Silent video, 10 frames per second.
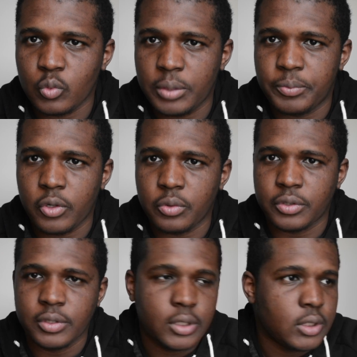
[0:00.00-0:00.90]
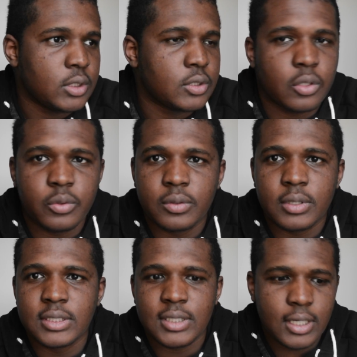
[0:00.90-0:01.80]
it broke so
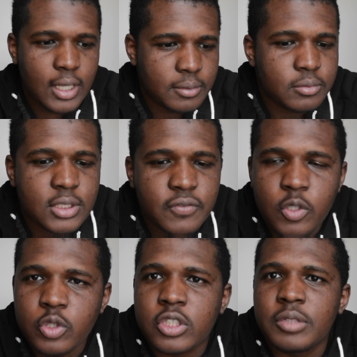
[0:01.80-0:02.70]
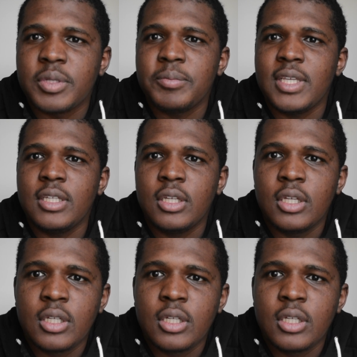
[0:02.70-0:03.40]
instead of that this video is gonna be me